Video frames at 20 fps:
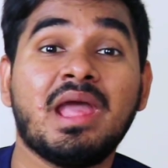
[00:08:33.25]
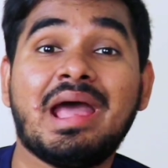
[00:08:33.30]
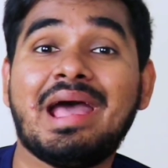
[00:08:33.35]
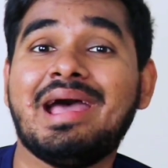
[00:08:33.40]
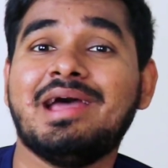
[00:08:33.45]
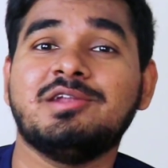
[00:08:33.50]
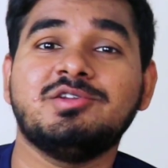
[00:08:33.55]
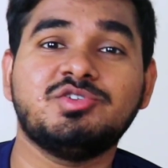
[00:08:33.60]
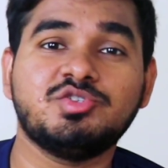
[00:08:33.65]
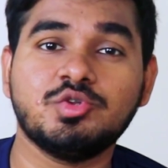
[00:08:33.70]

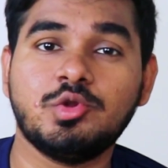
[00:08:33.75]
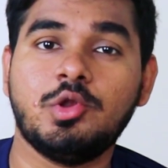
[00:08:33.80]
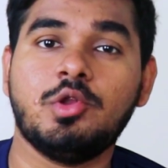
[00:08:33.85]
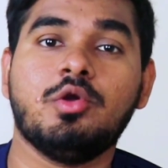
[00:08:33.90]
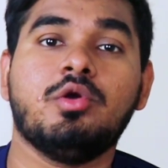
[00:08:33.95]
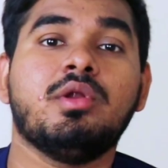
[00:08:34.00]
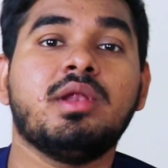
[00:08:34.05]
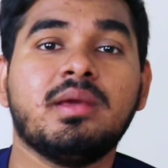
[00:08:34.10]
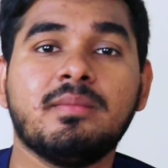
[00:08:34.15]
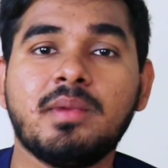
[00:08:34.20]
and to
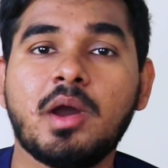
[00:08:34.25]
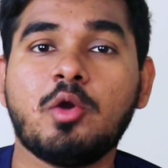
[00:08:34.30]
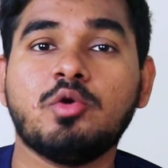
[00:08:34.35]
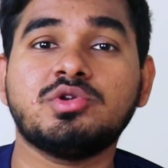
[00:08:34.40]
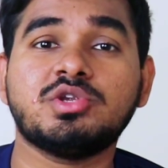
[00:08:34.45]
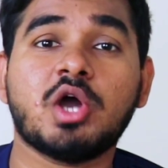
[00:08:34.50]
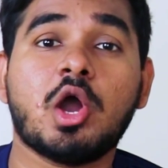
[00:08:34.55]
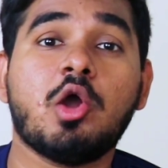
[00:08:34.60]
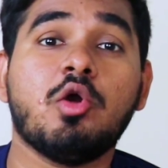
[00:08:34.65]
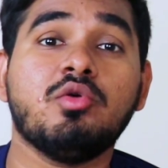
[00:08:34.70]
learn
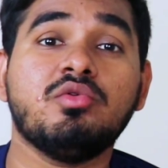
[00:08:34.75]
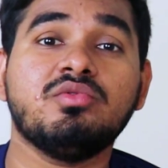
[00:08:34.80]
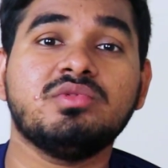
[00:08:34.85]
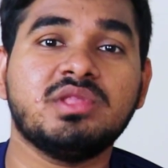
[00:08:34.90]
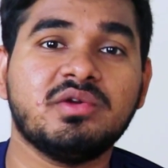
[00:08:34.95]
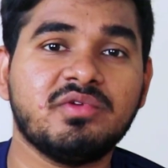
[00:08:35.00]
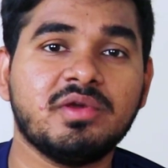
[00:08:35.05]
about how the